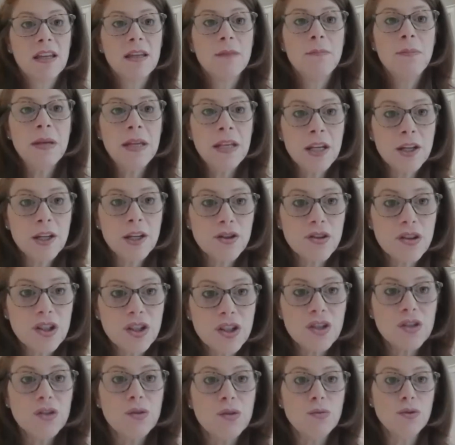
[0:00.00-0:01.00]
The
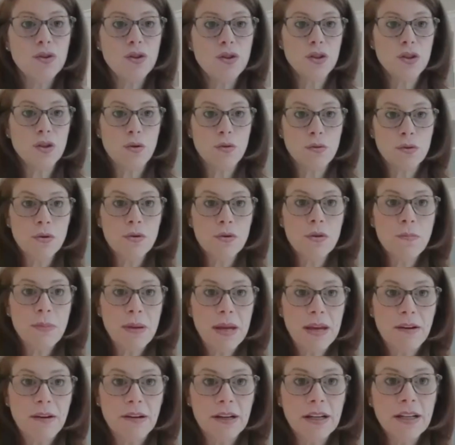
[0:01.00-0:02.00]
pediatricians who don't know the
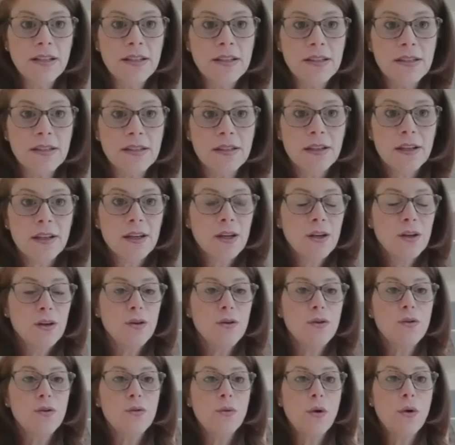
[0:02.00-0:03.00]
parents,
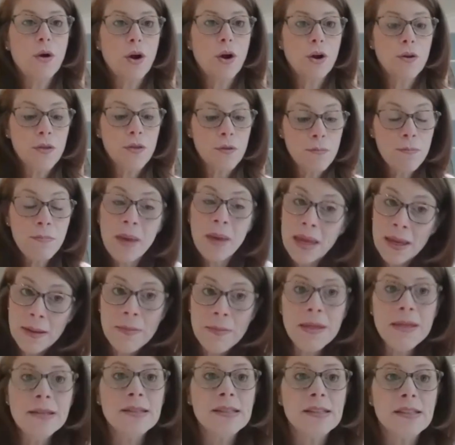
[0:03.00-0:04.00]
who are the
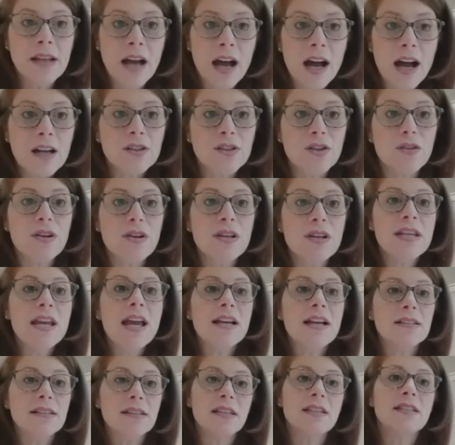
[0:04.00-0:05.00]
baby's doctor. And
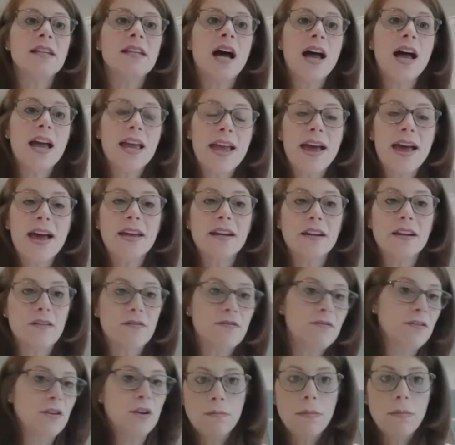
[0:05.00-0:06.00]
yes, the dyad
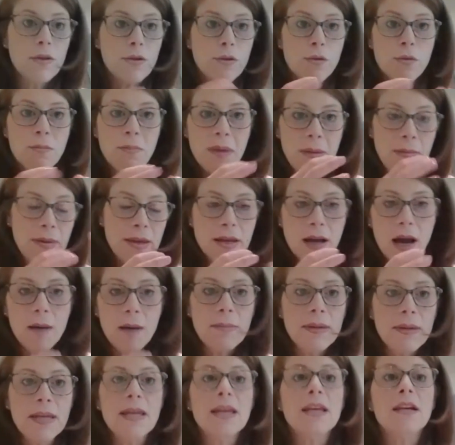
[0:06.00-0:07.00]
of mother and baby
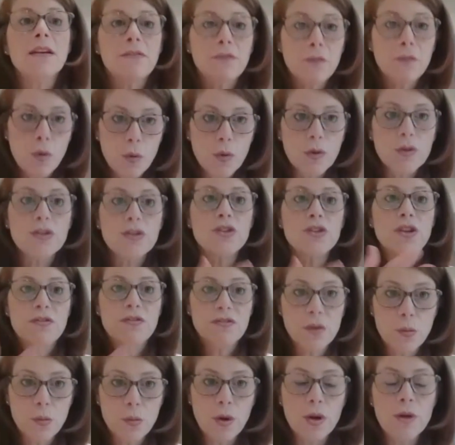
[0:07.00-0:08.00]
coming in, of course, you have
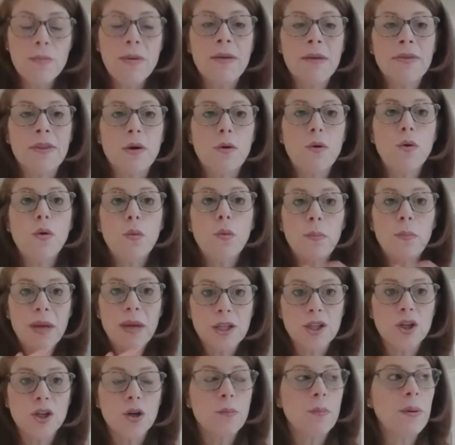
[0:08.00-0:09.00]
to worry about the whole
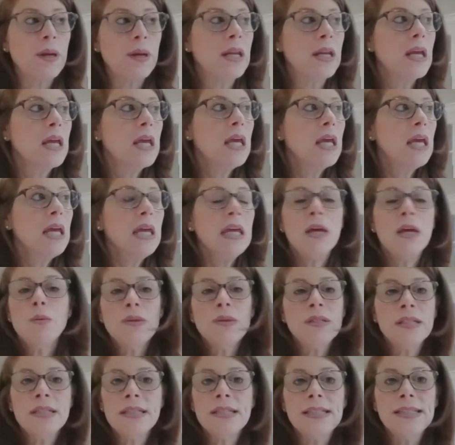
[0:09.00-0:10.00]
picture, but it
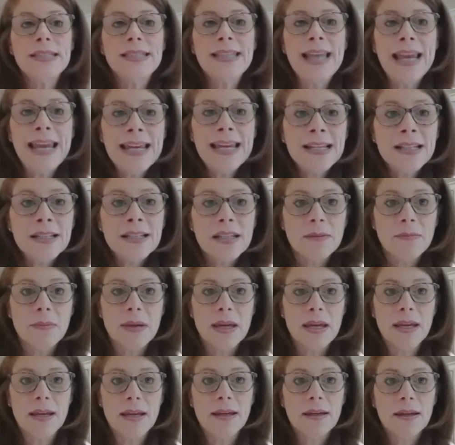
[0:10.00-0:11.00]
was insane to
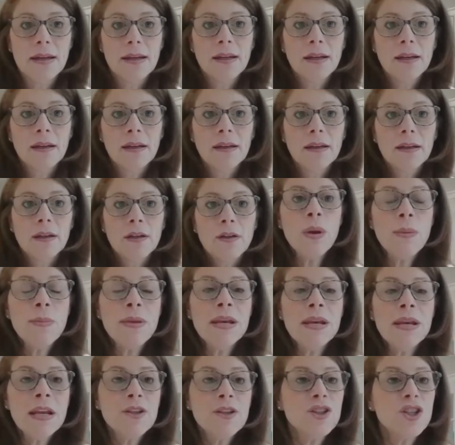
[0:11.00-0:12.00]
me.
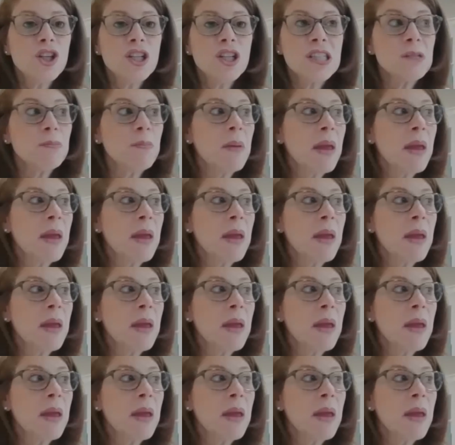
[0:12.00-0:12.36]
Women had just